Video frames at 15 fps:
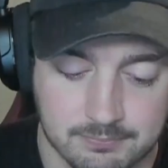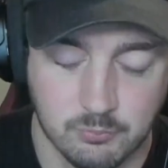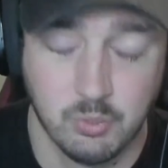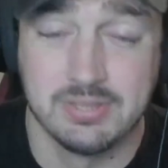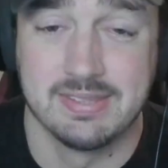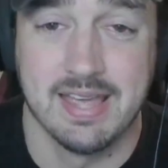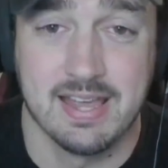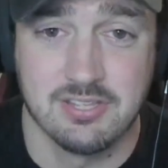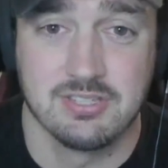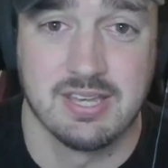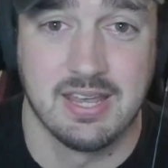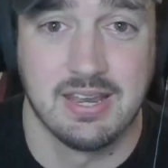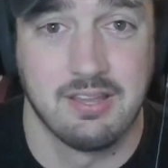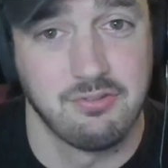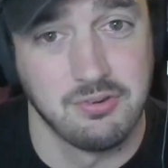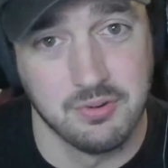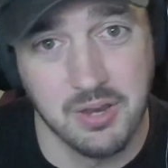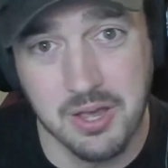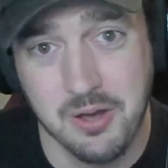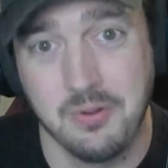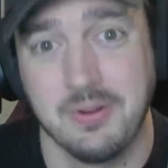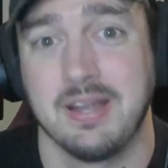With that said, as you
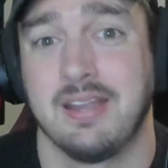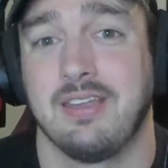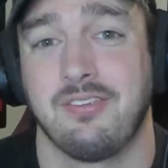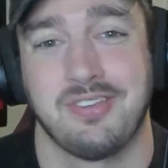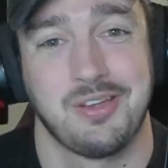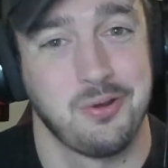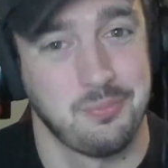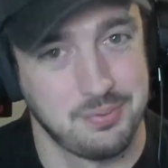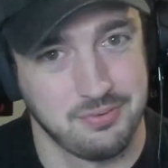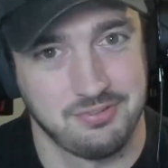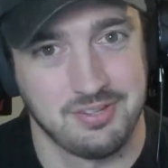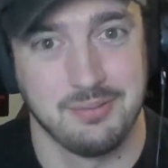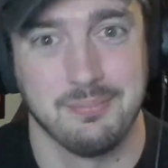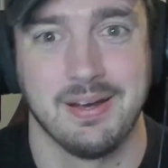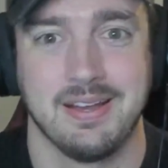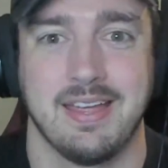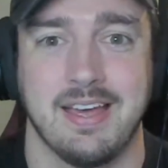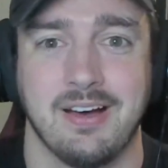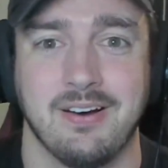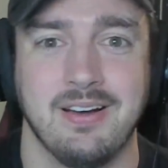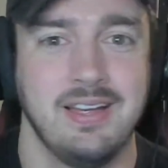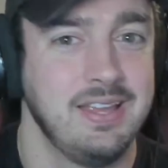know, and as I hope you've seen by
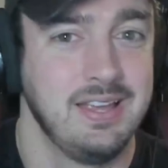now,